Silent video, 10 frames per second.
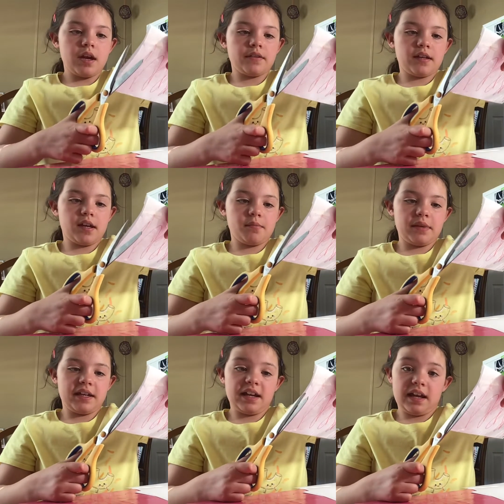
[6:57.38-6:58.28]
They can
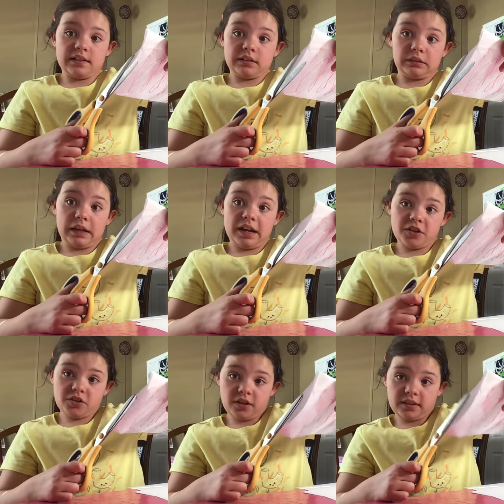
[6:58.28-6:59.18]
be a little
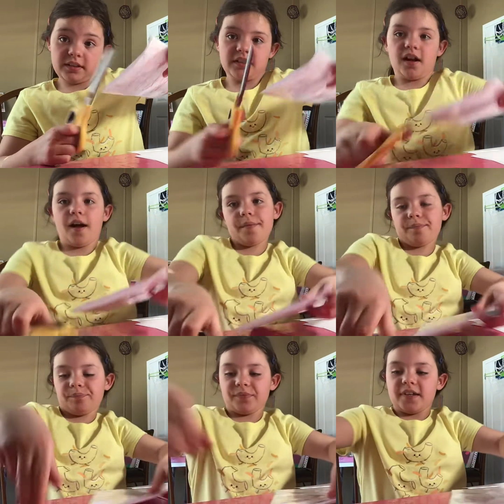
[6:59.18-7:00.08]
extra at the top.
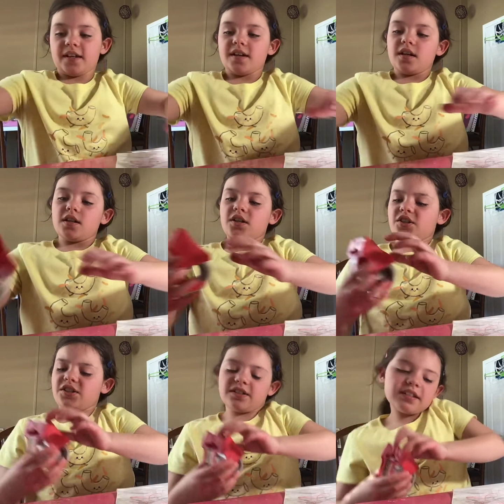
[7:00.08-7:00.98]

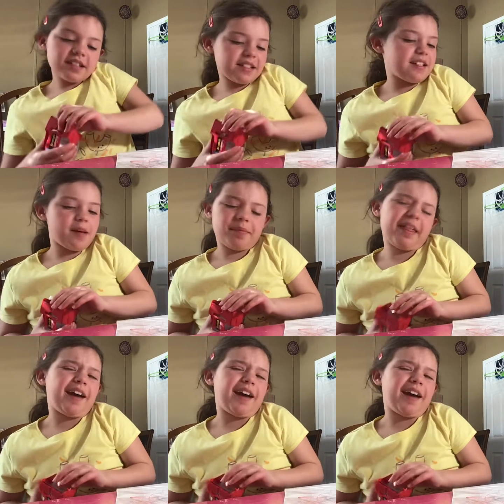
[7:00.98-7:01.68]
Just snip that